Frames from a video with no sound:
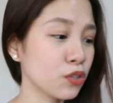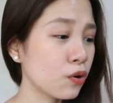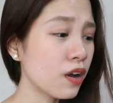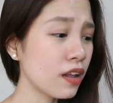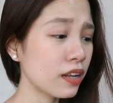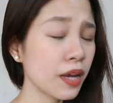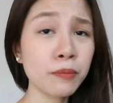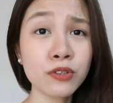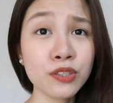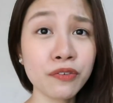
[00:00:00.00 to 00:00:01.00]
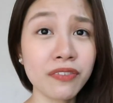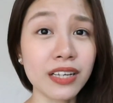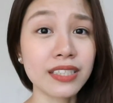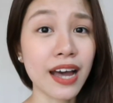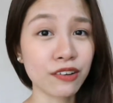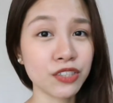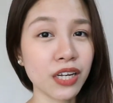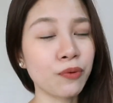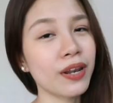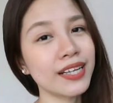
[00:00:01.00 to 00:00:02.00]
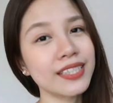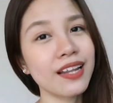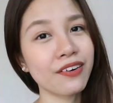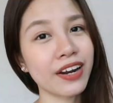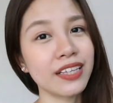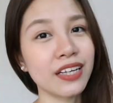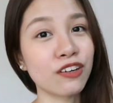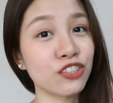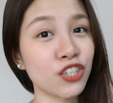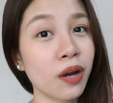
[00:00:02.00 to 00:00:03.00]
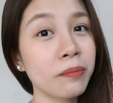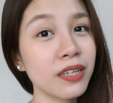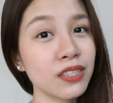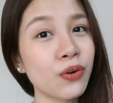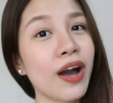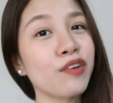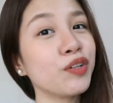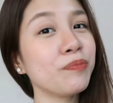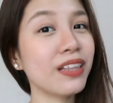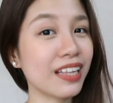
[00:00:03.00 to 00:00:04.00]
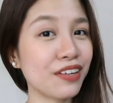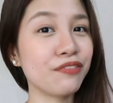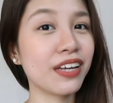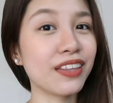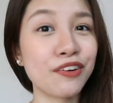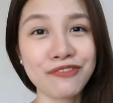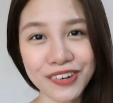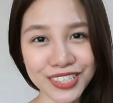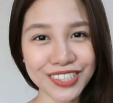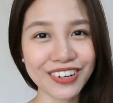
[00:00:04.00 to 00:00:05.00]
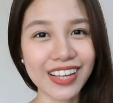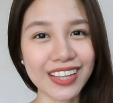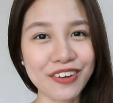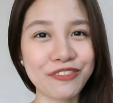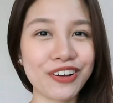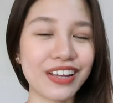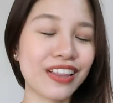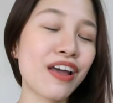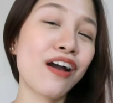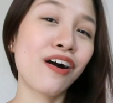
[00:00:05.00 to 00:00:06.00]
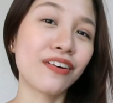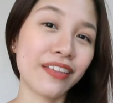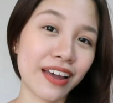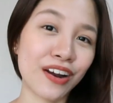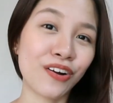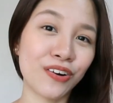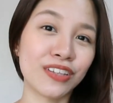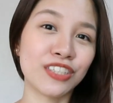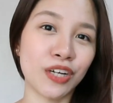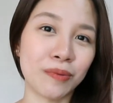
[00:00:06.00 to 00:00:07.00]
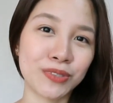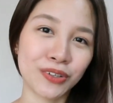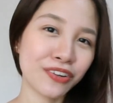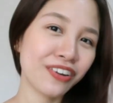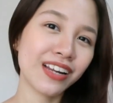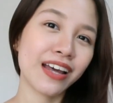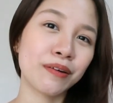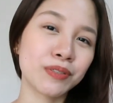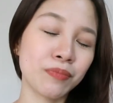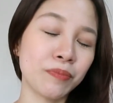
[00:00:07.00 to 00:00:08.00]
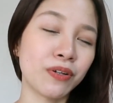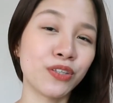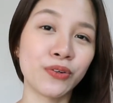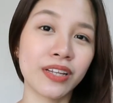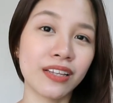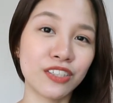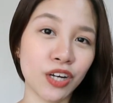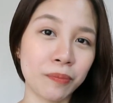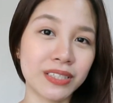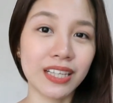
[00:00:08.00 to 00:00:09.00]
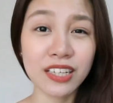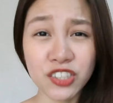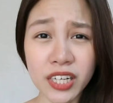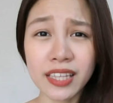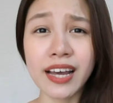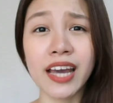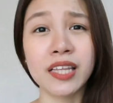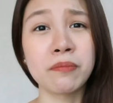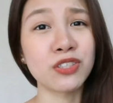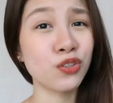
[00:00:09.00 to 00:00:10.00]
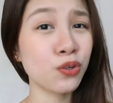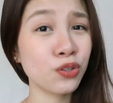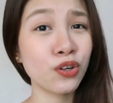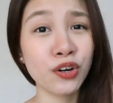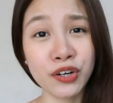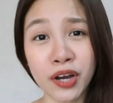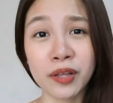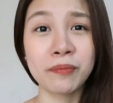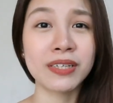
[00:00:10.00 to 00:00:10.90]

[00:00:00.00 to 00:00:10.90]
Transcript: So, like most of these, actually, wala silang rating on Shopee. So, I will be leaving the first rating for it there on the shop. So, it really helps people know that the shop is legit, the item is good or not.